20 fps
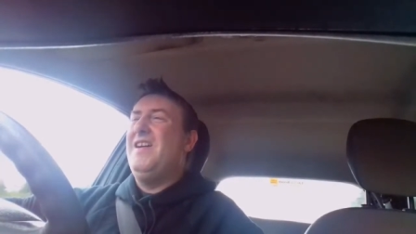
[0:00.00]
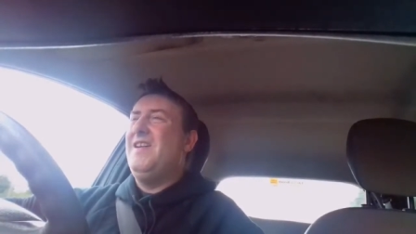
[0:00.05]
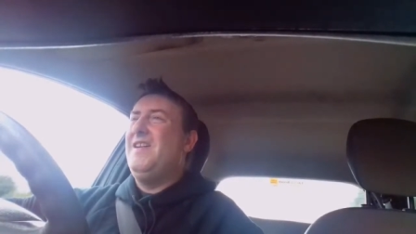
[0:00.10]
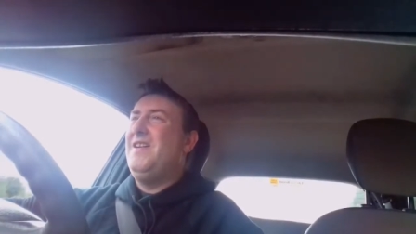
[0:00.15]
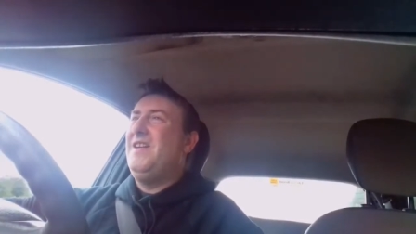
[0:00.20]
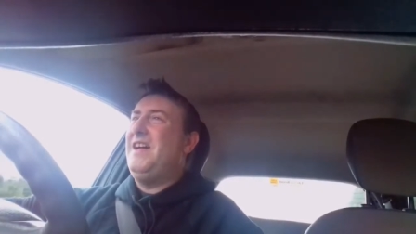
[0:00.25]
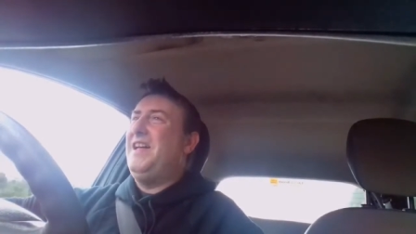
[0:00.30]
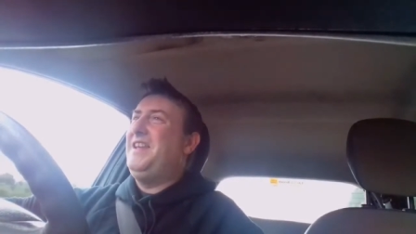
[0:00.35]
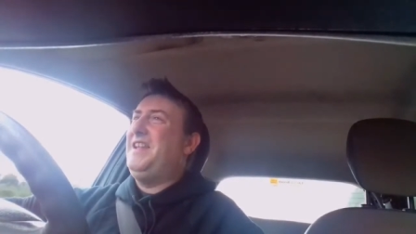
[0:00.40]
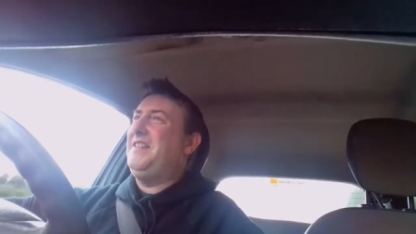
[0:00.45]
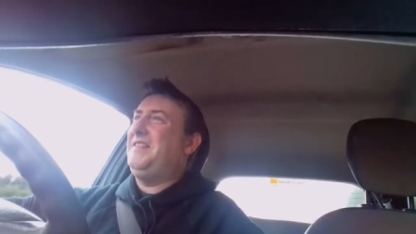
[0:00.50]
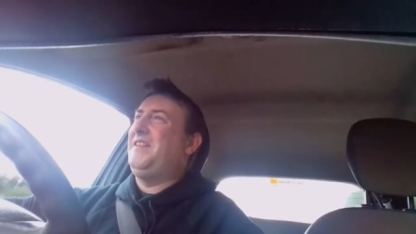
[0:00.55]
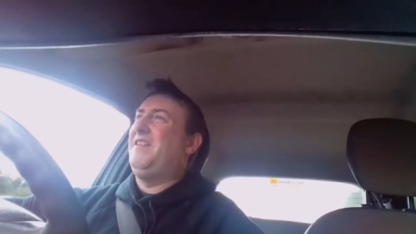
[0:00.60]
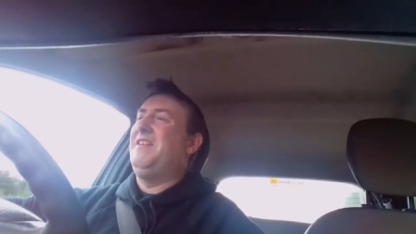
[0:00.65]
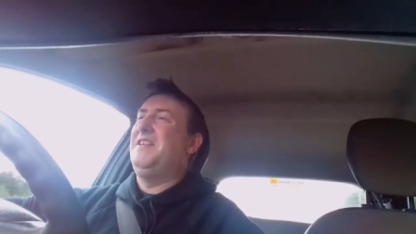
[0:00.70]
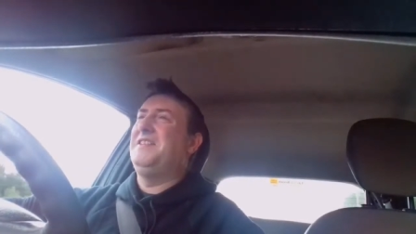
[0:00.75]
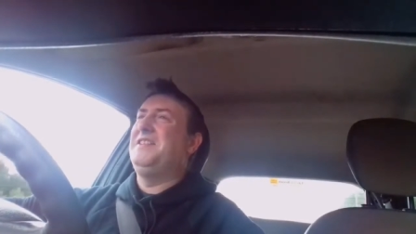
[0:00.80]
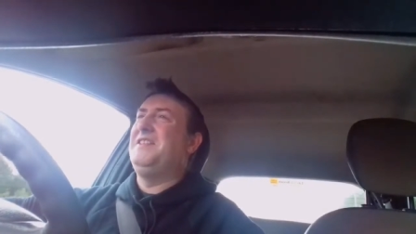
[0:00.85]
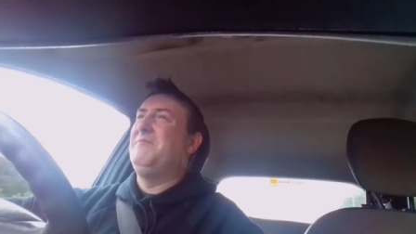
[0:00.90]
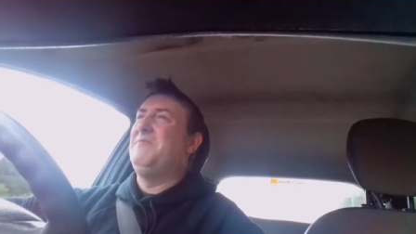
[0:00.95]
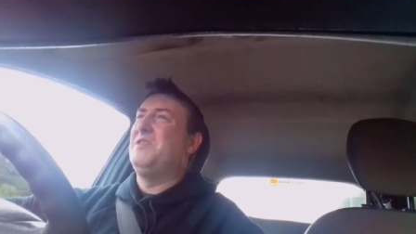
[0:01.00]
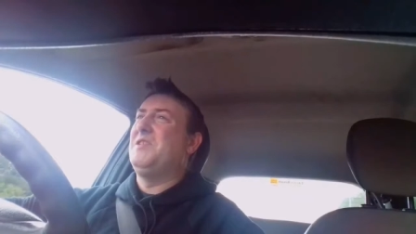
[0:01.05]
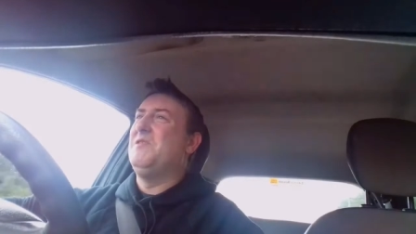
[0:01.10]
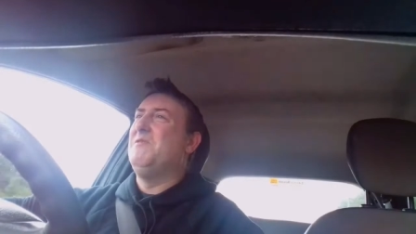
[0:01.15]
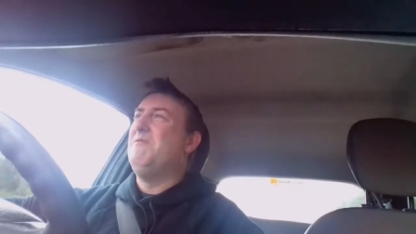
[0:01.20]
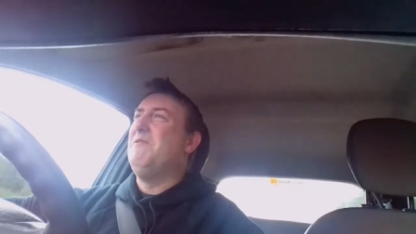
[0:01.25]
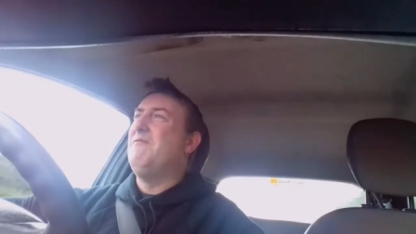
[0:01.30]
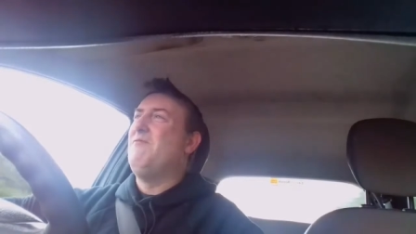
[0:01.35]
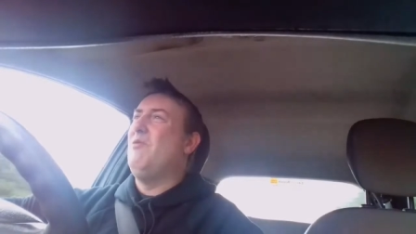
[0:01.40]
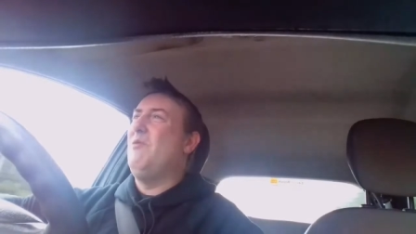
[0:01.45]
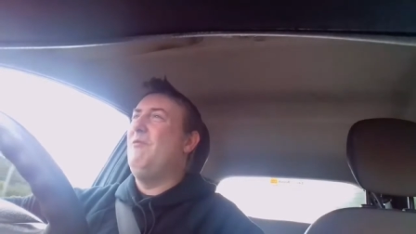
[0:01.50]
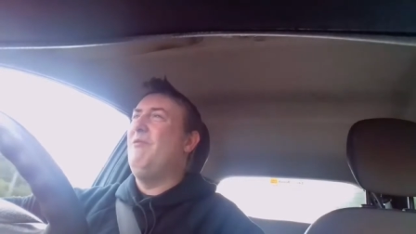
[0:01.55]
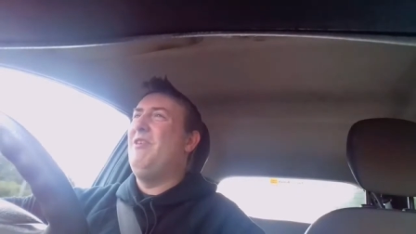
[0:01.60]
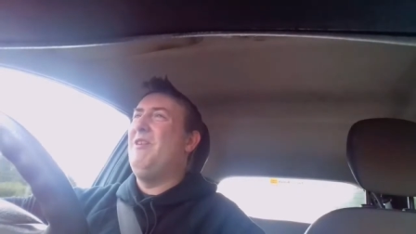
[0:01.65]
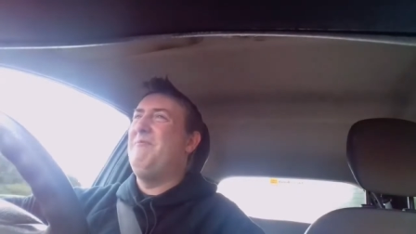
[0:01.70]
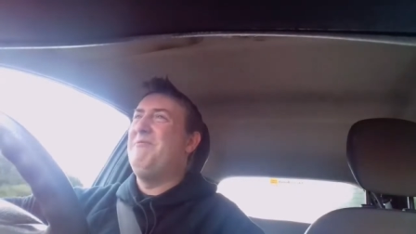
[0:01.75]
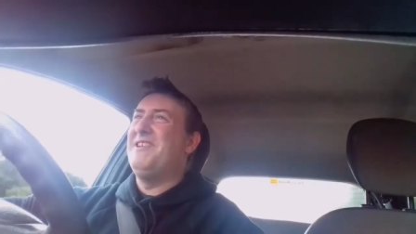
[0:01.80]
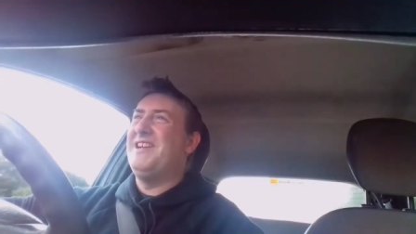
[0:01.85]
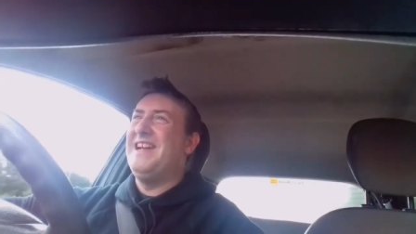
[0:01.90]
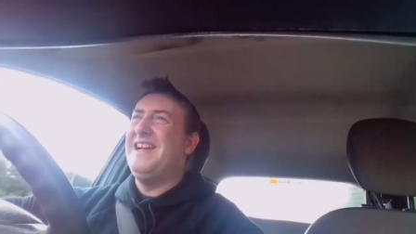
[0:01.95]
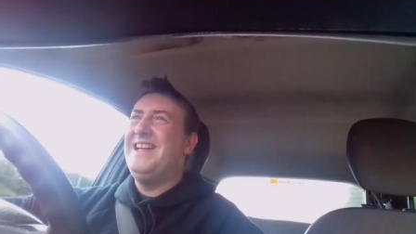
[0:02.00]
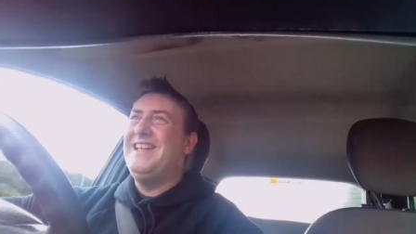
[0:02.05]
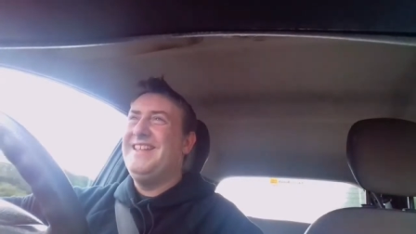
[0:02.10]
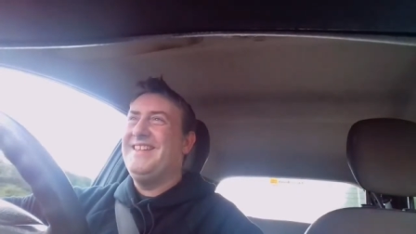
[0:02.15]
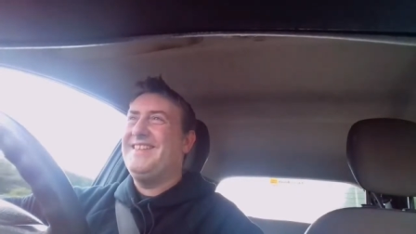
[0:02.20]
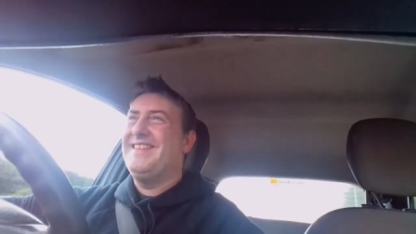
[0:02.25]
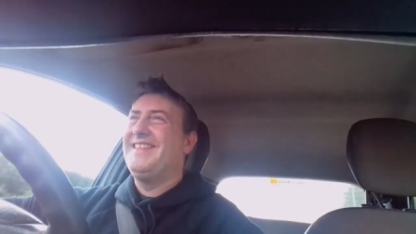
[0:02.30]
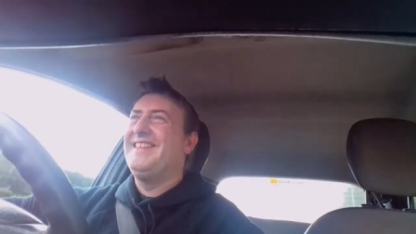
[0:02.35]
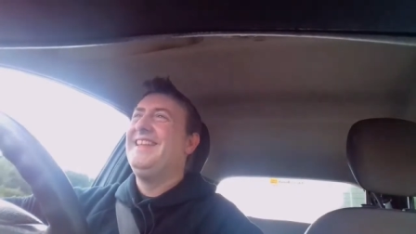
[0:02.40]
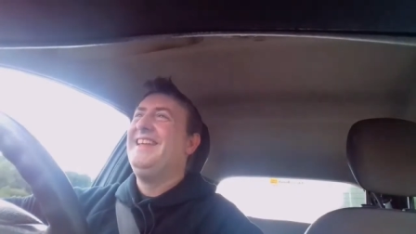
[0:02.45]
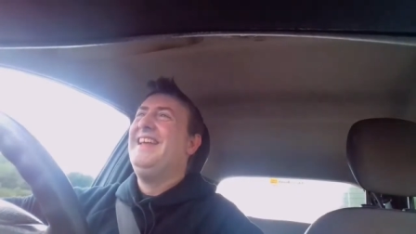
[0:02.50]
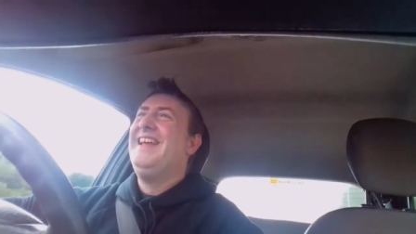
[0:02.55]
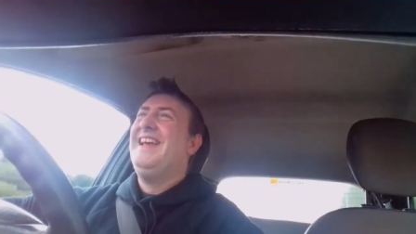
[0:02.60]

uh, and that's kind of typical of what we're up against